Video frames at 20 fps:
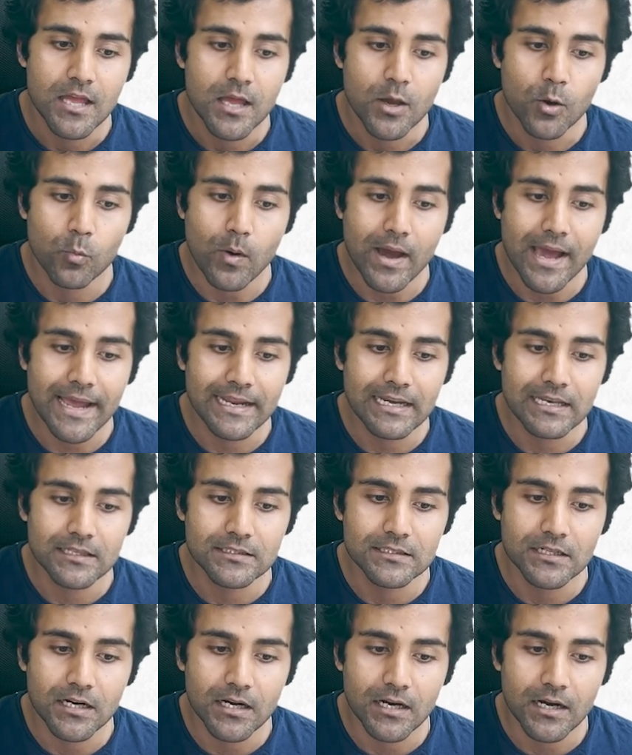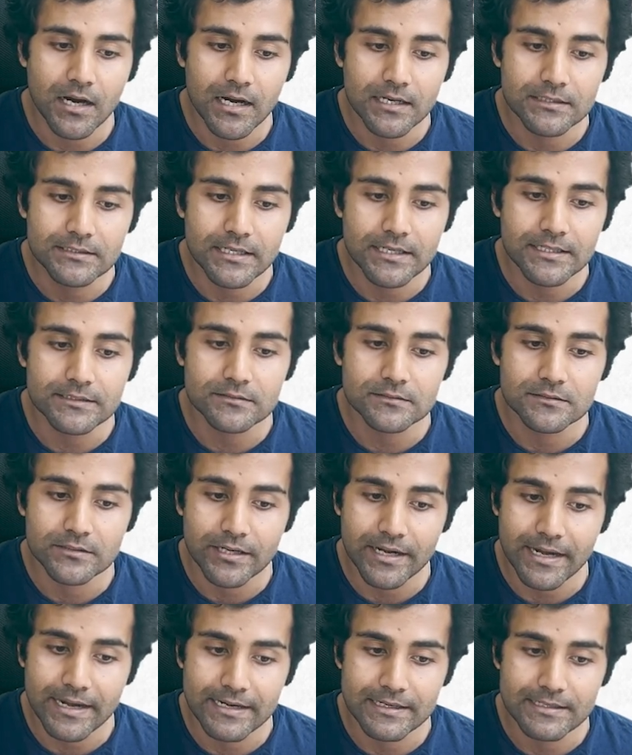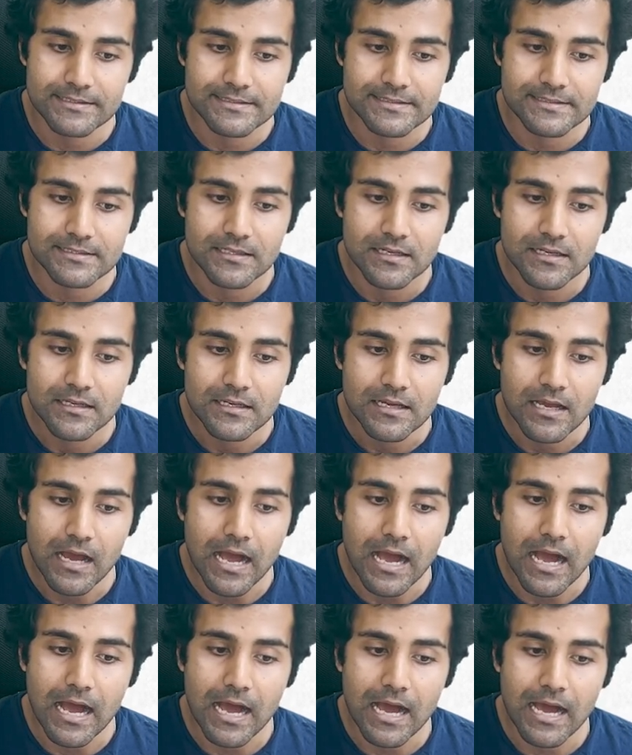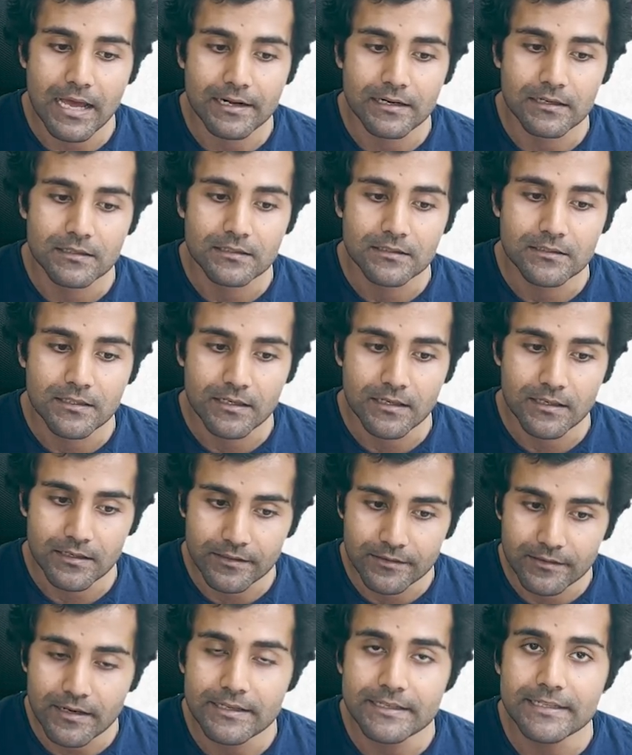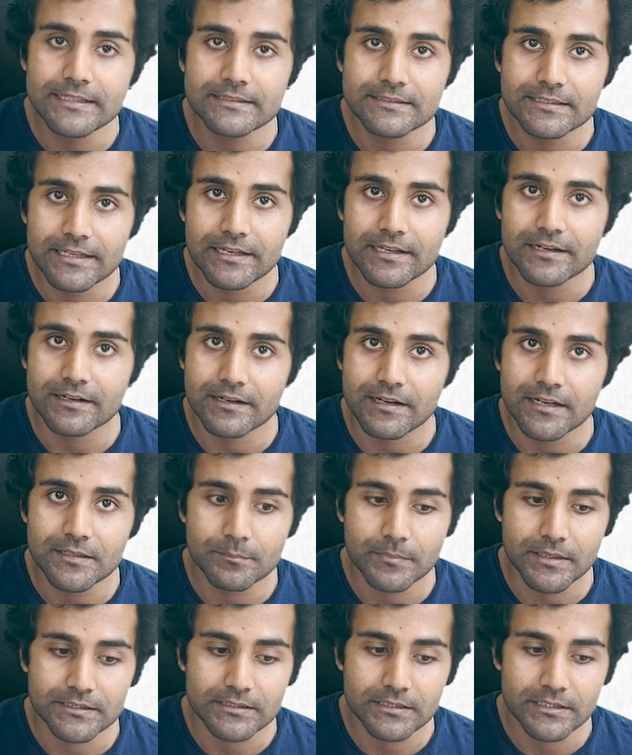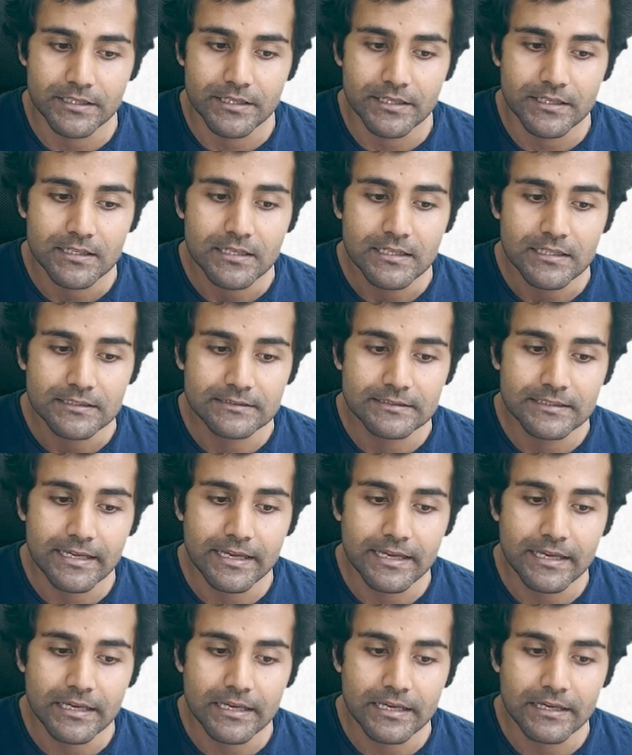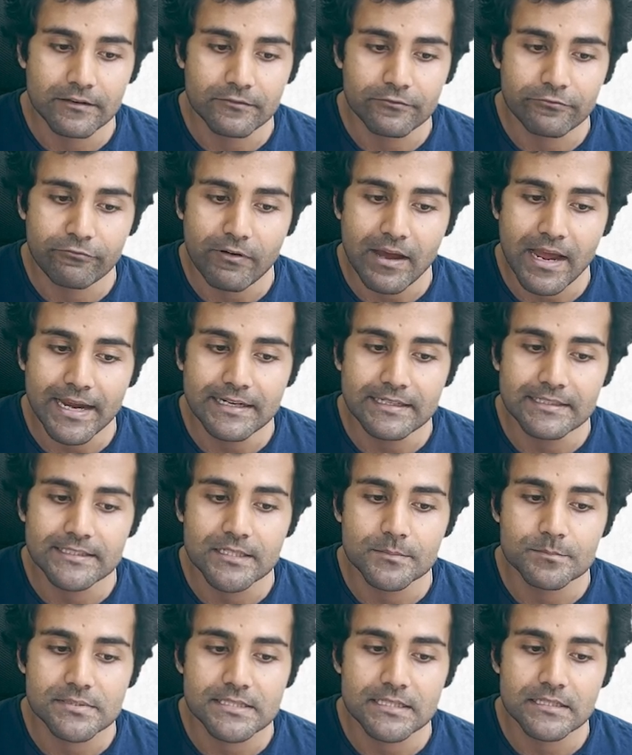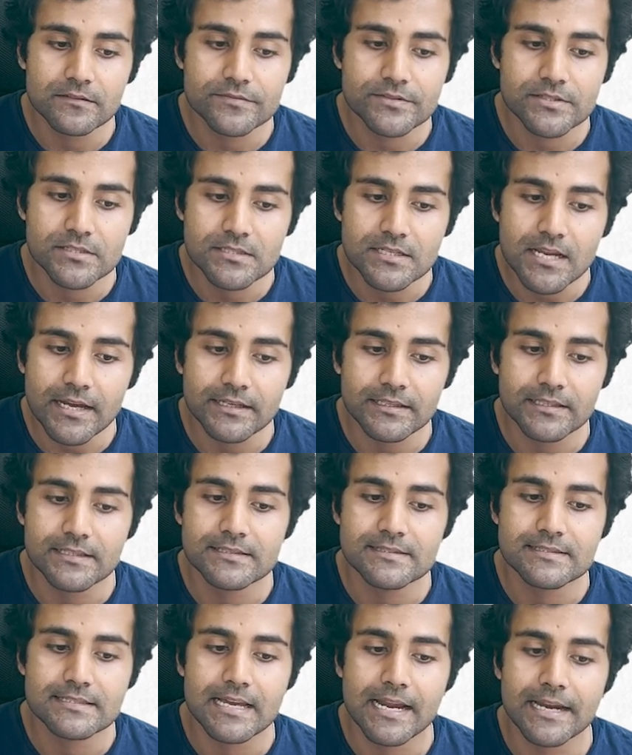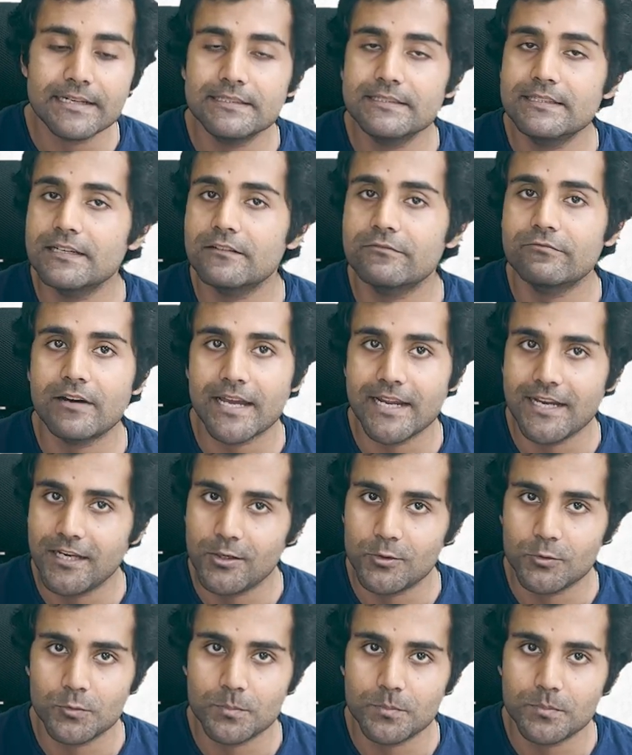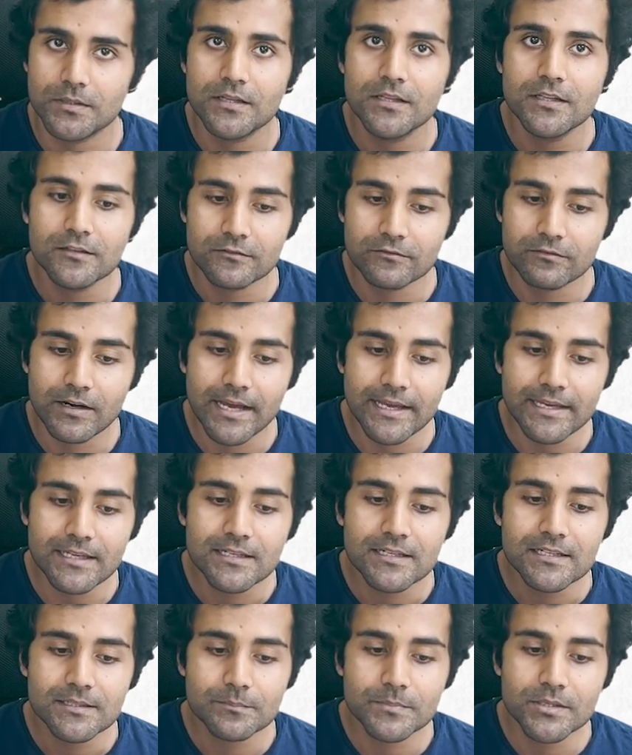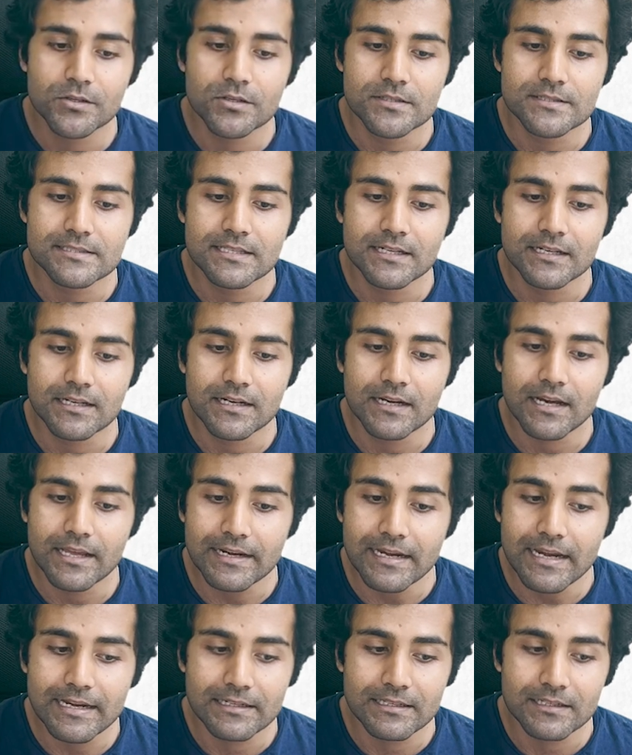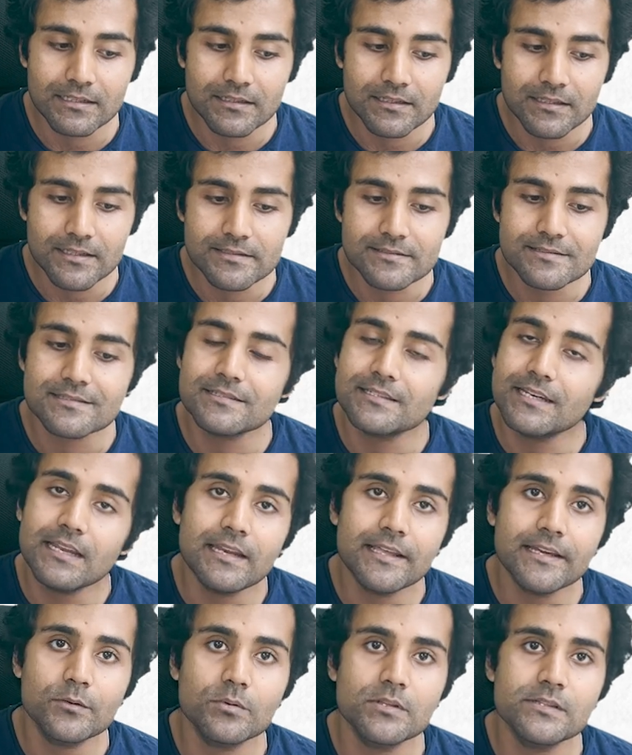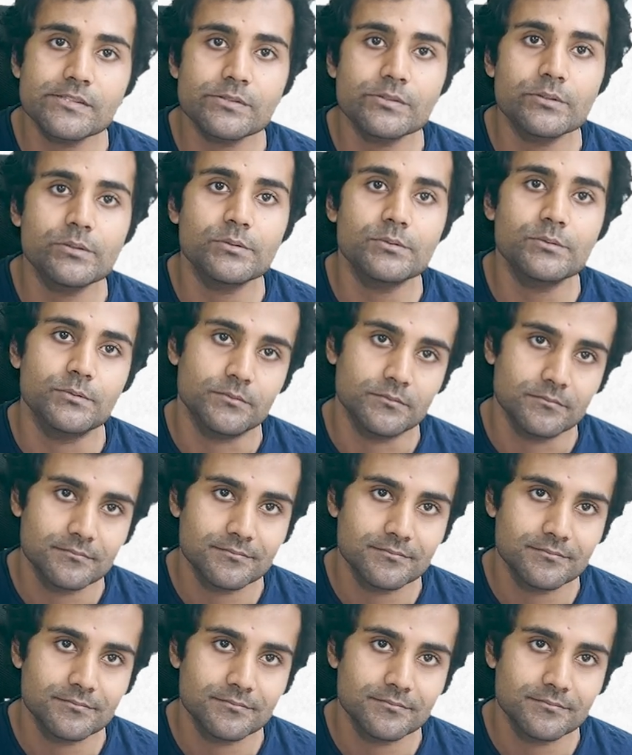While the other threads are running their run method, they find themselves stuck inside their while loop. Why? Because the current is still equals to 2.